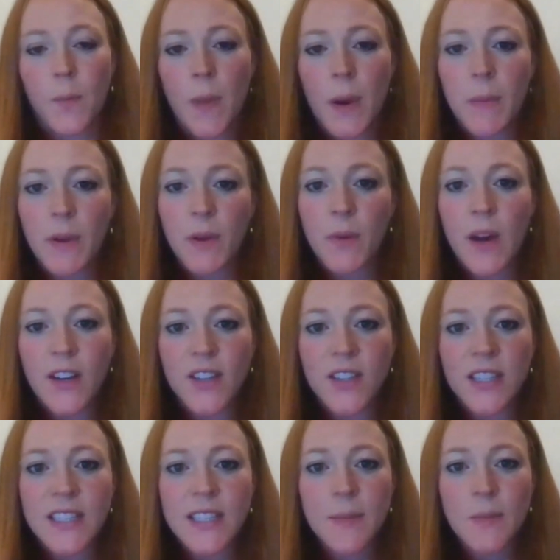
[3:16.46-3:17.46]
public water
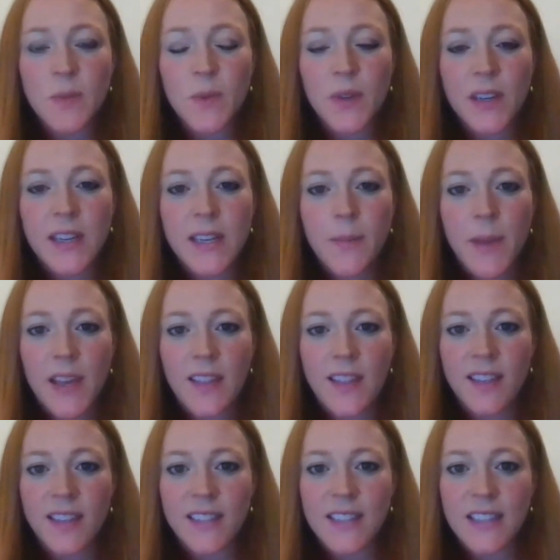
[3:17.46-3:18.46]
systems will need to make
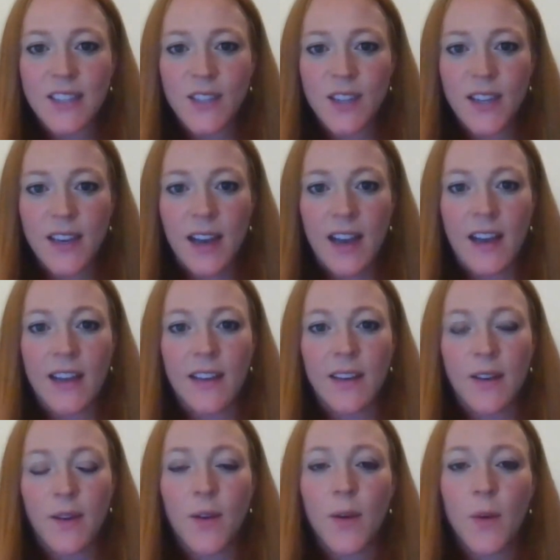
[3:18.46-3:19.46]
the decision
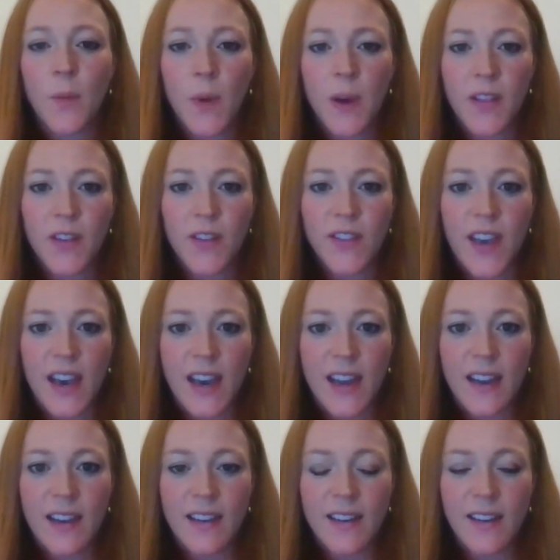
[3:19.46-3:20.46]
on whether
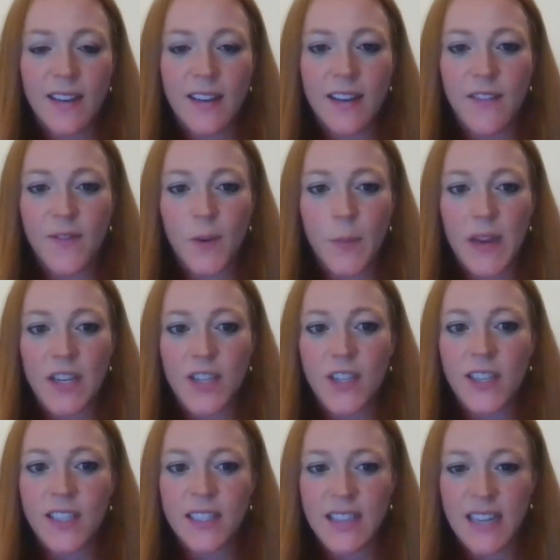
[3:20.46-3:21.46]
that
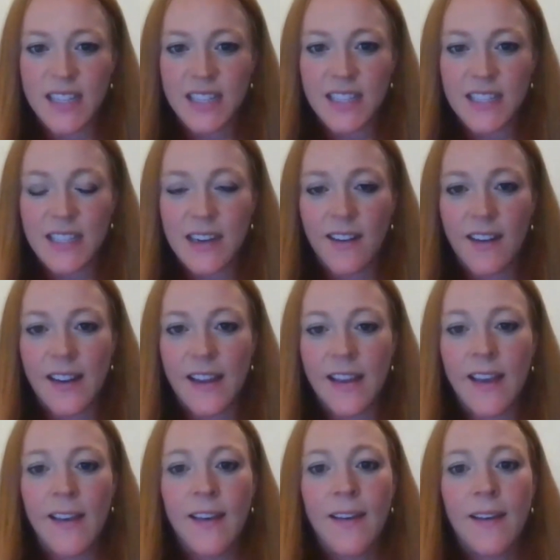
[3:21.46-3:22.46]
information is
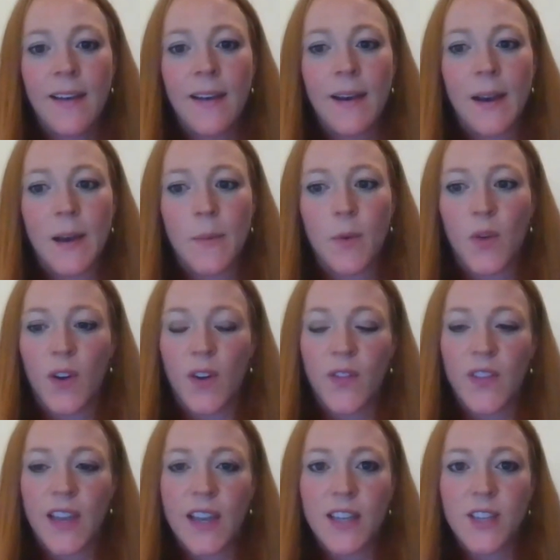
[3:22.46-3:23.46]
necessary, or
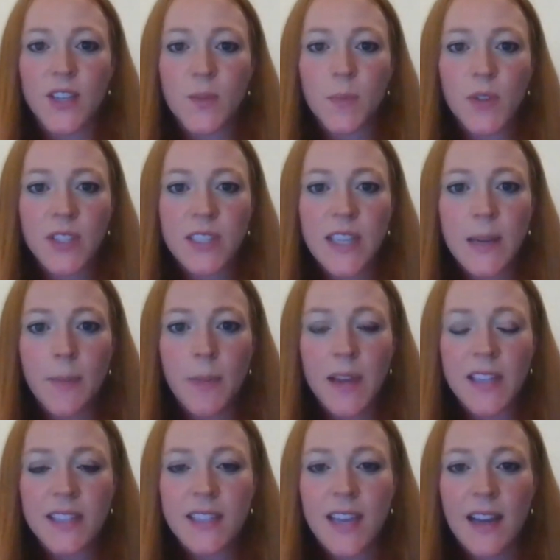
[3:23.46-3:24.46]
if they can just proceed
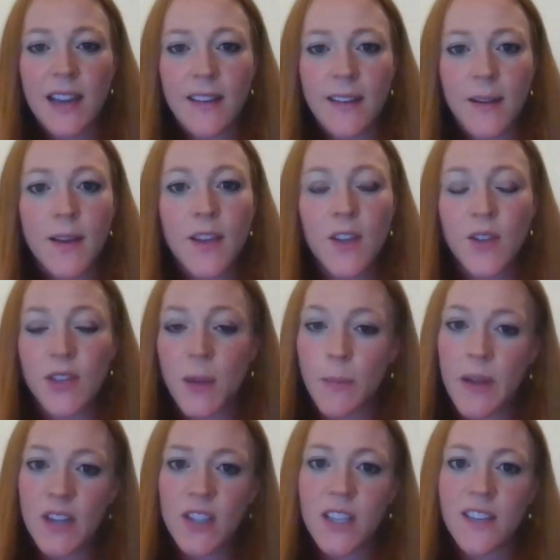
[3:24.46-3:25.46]
based on
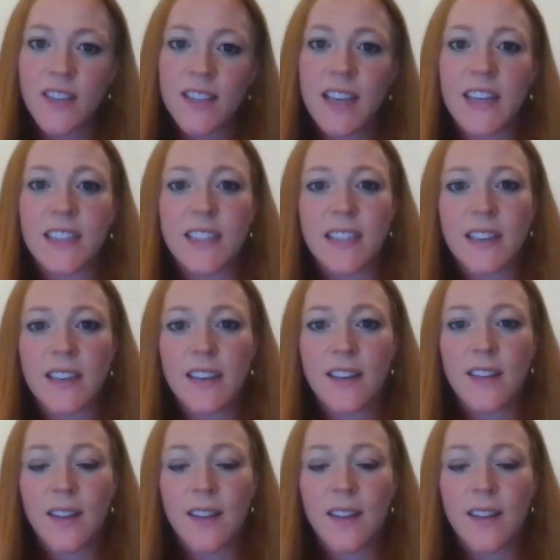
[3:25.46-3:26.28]
using bench scale tests to